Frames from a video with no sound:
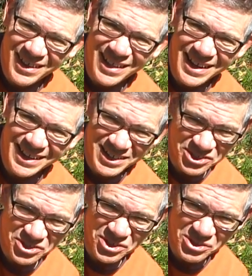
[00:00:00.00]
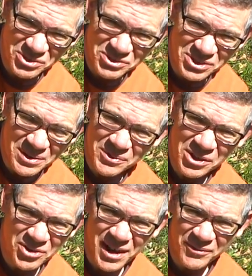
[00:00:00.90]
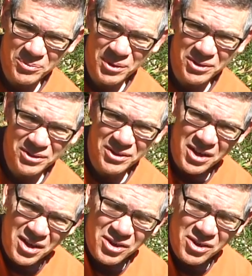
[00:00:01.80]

a lot easier to use, something you don't have to build.